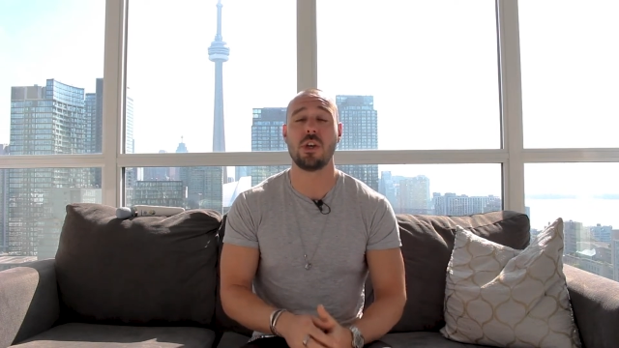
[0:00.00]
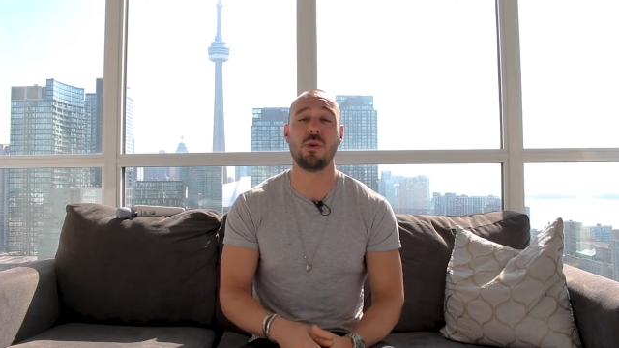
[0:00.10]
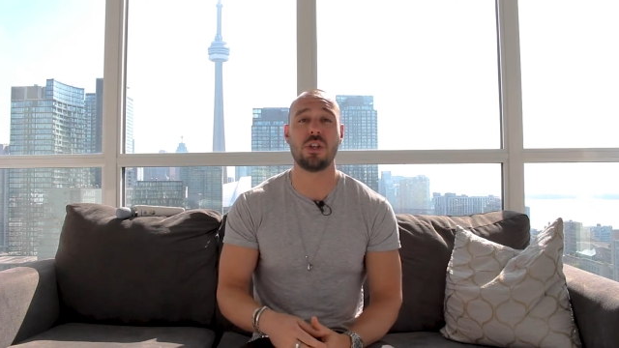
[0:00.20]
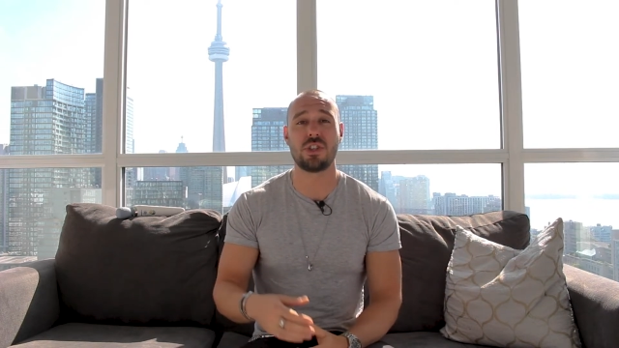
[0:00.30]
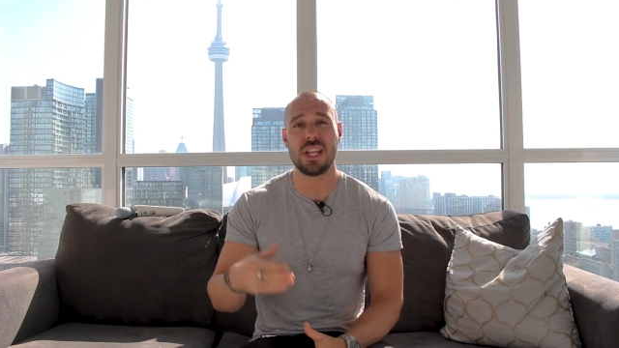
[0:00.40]

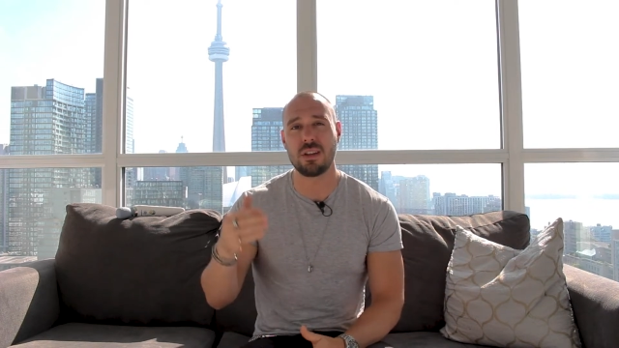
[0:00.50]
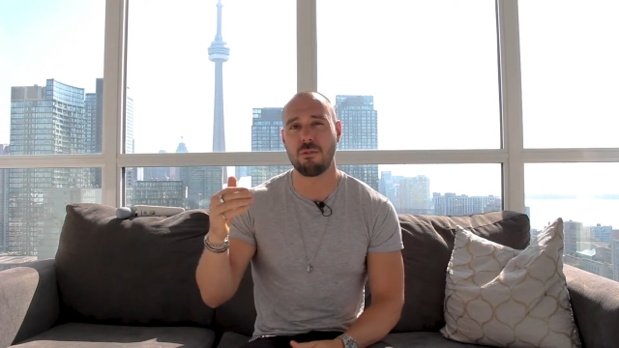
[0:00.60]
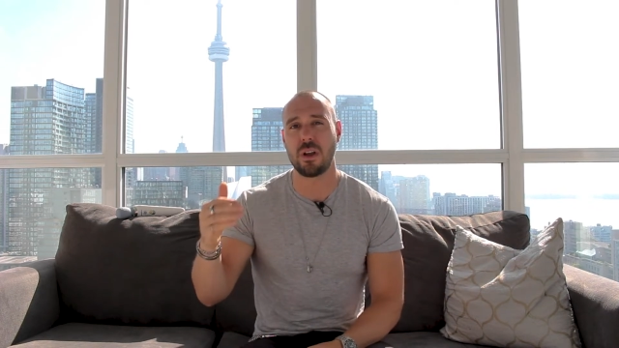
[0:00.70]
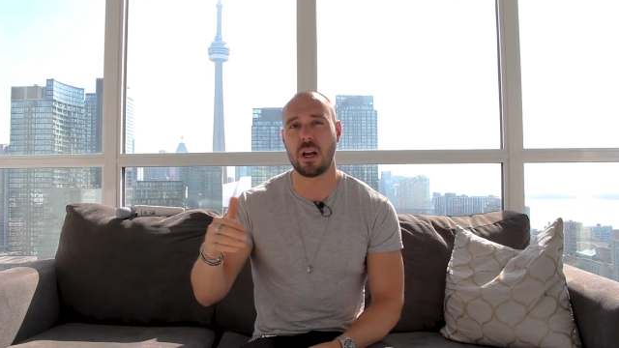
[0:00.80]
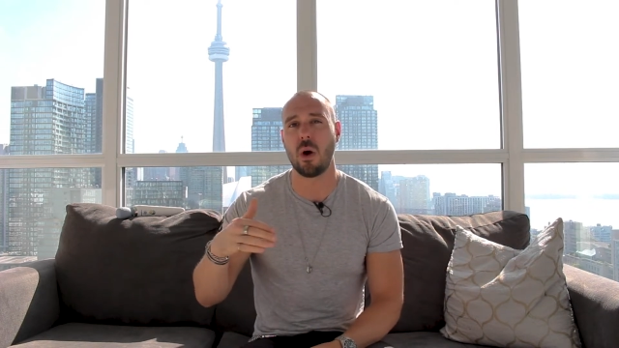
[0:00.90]
You just need to
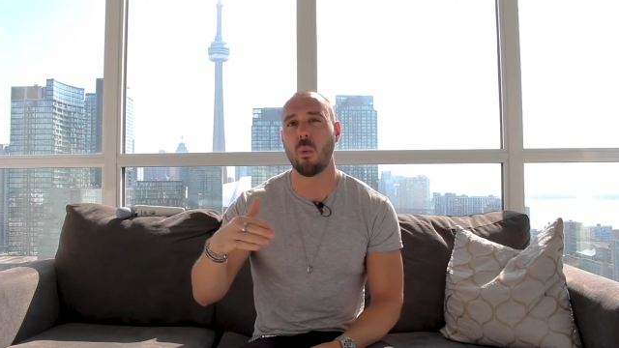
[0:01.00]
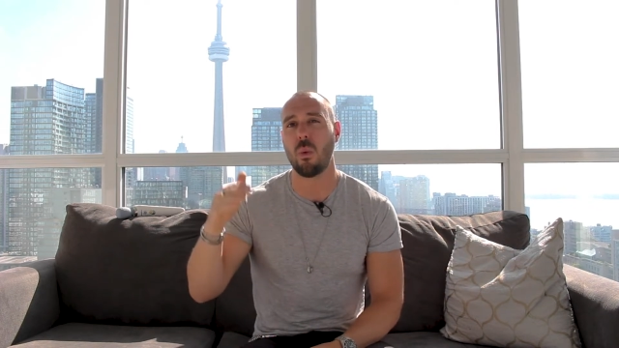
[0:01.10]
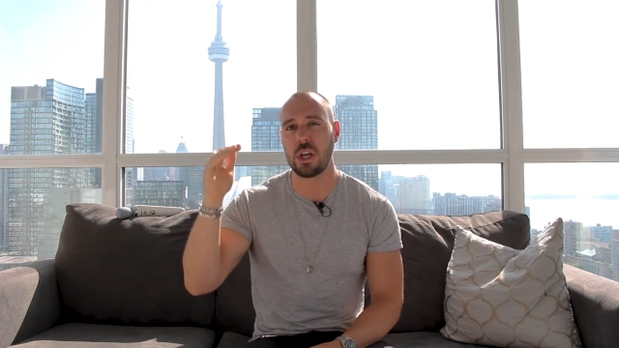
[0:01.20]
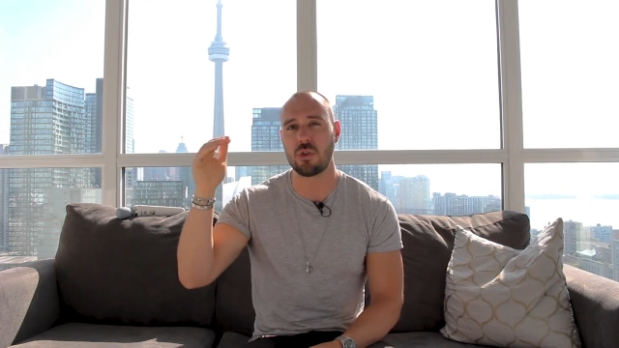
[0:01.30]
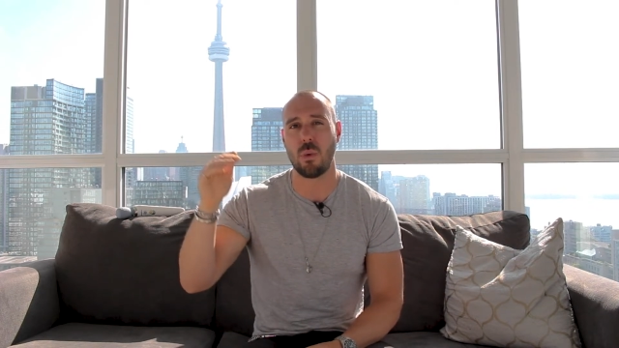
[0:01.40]
figure out
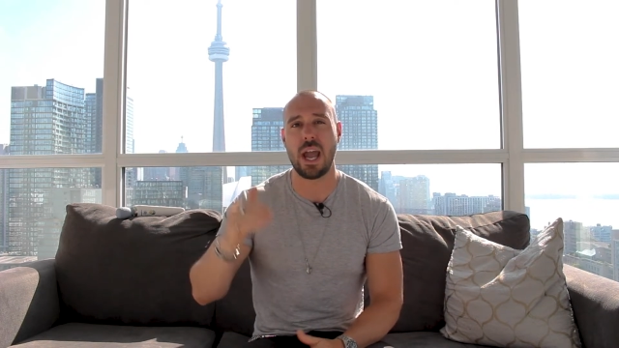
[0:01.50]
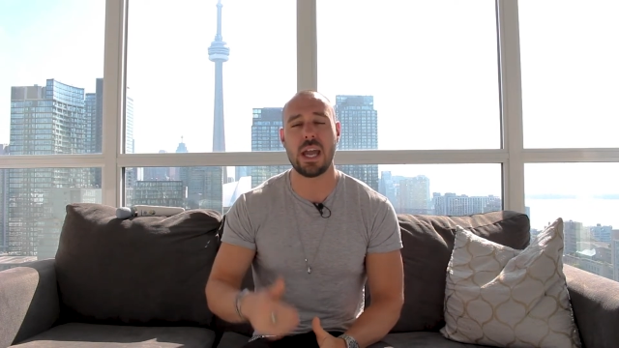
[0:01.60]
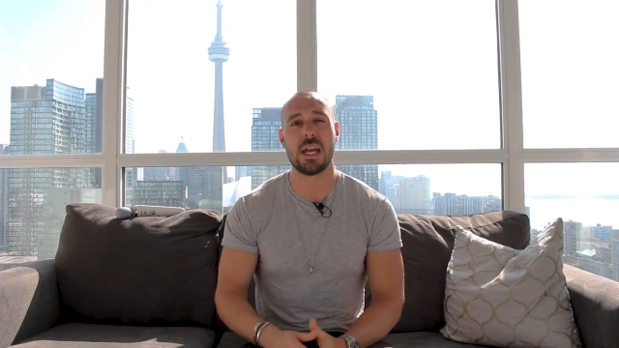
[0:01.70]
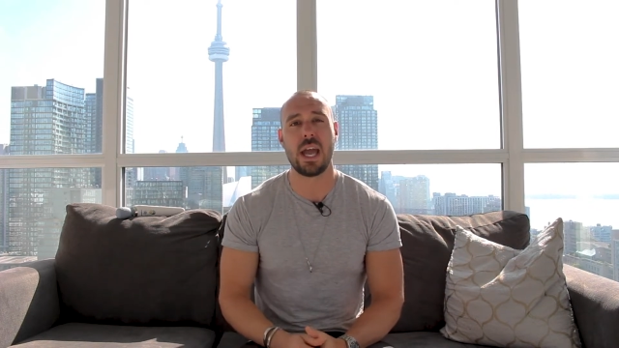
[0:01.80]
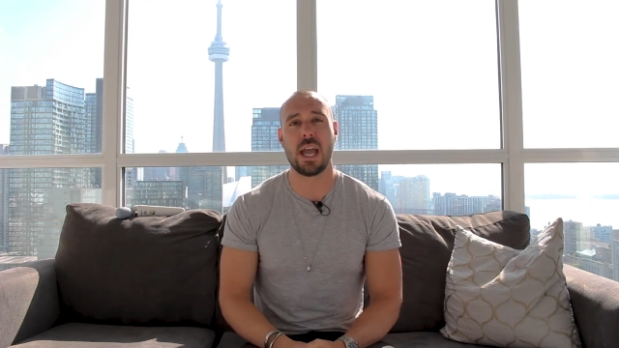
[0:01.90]
which
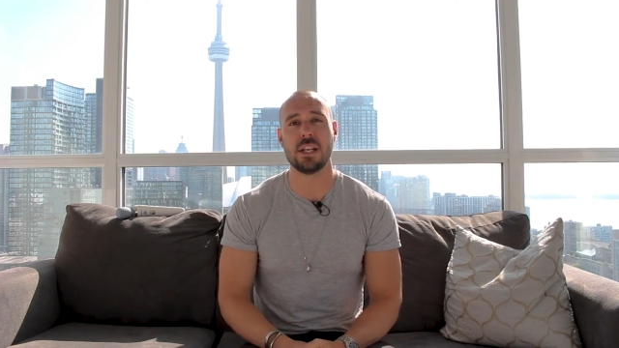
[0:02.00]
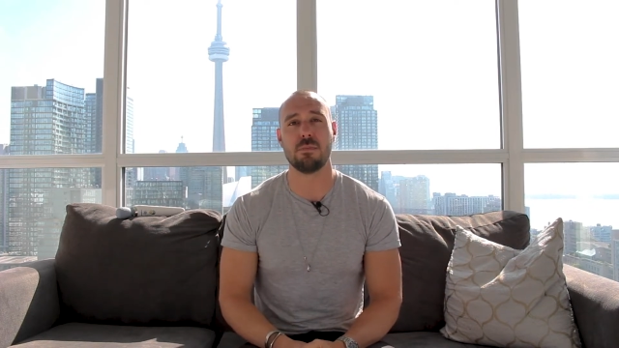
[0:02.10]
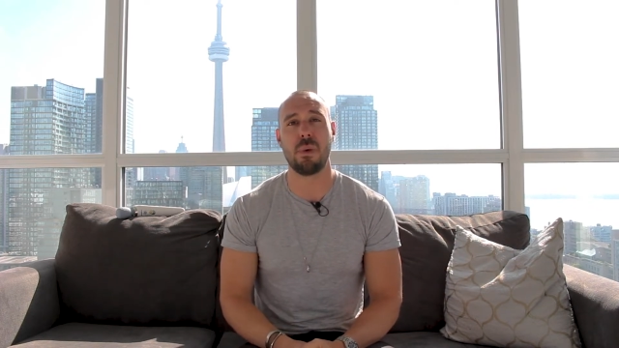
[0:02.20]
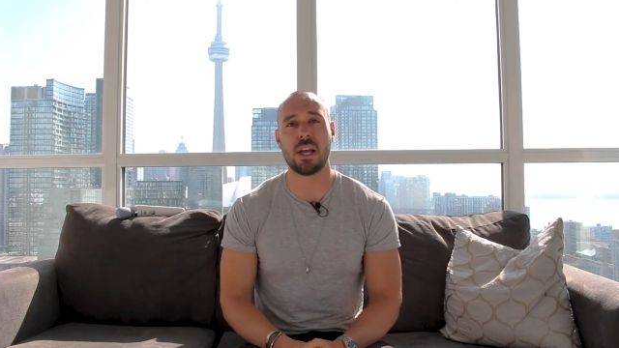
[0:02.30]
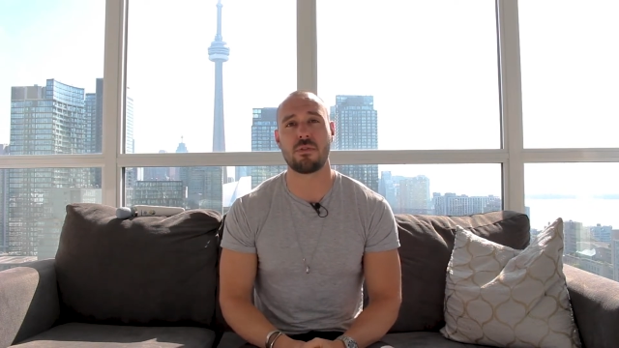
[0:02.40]
way is
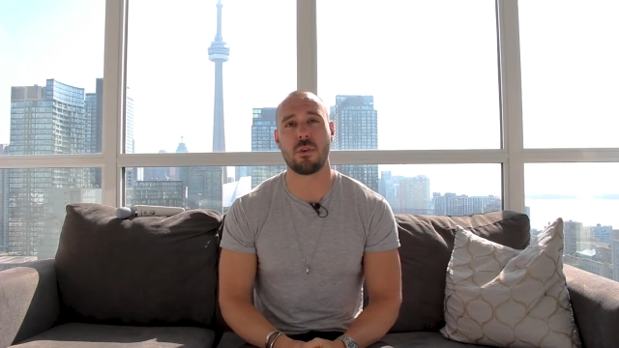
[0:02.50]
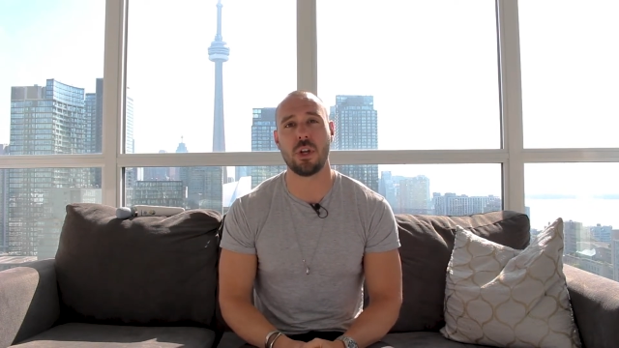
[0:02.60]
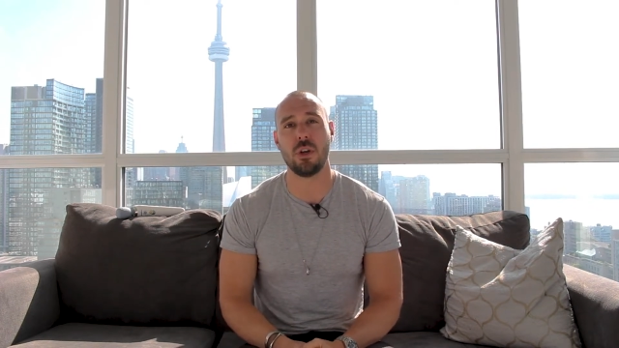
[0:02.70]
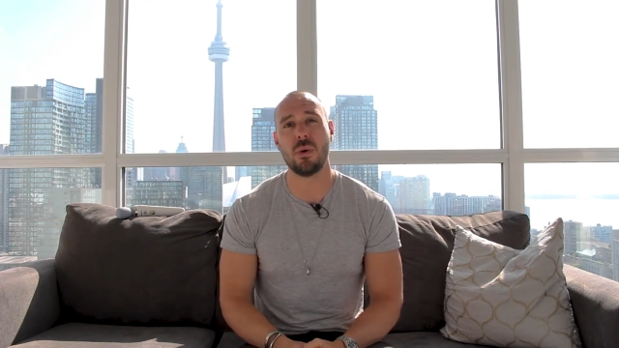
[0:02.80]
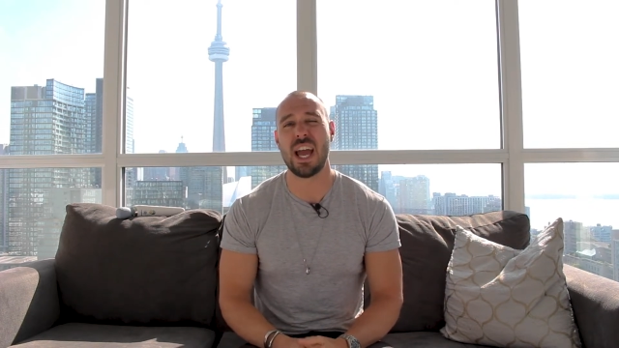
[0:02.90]
best for
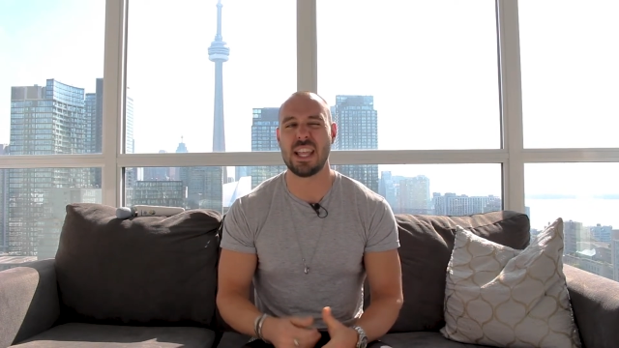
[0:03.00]
you,